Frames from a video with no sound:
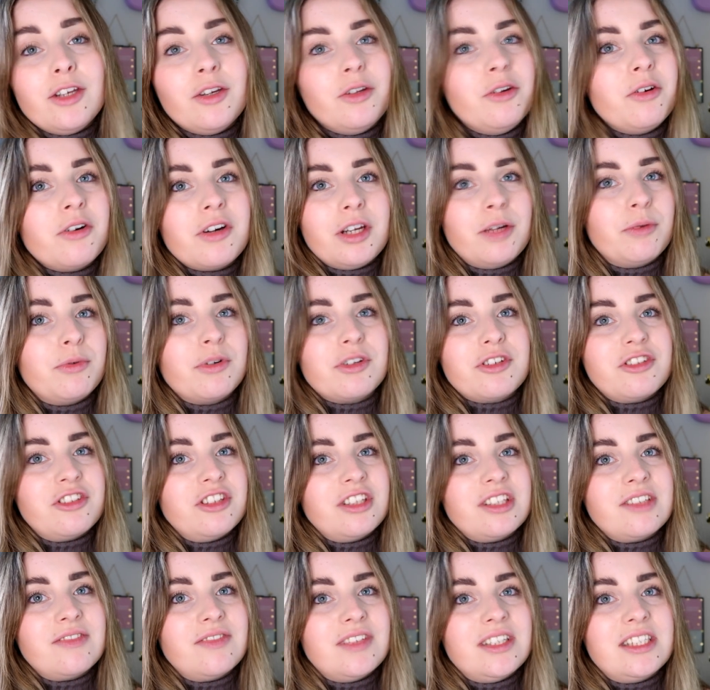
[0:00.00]
You're not going to watch
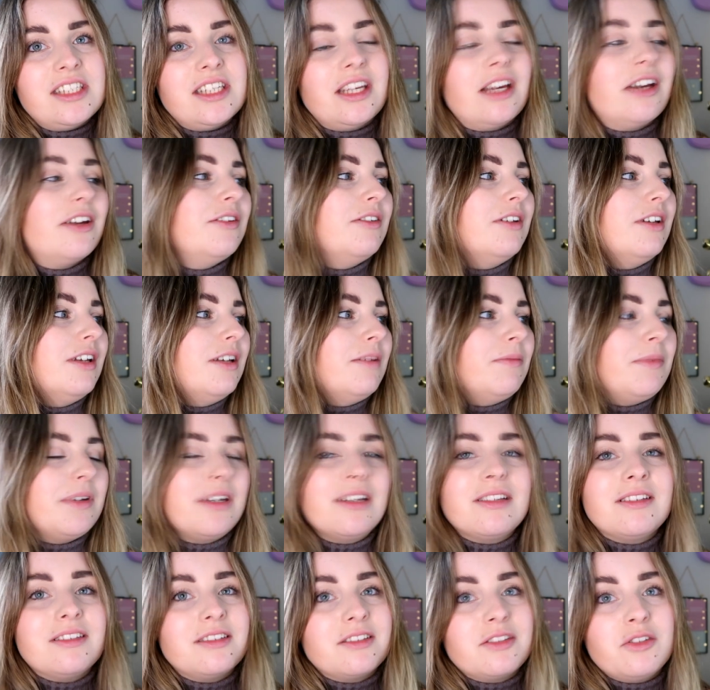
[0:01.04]
this video
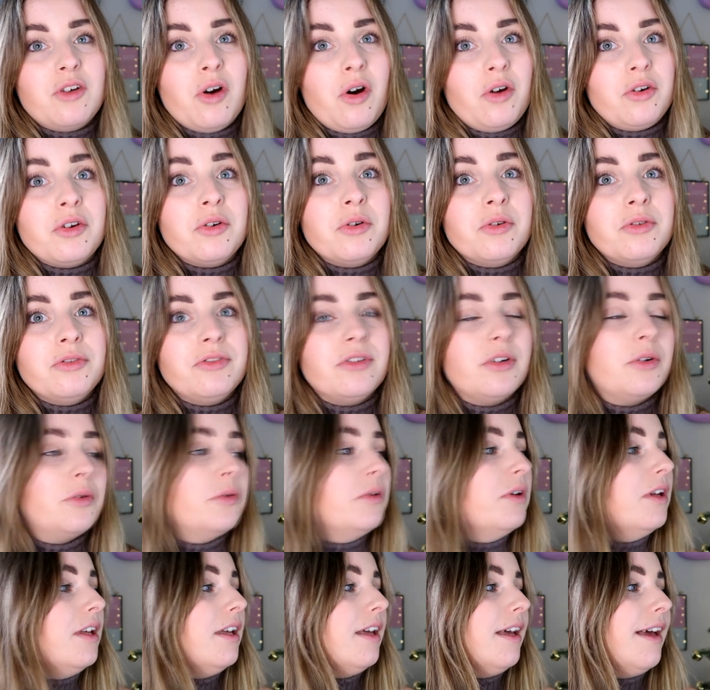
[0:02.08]
because it's god-awful.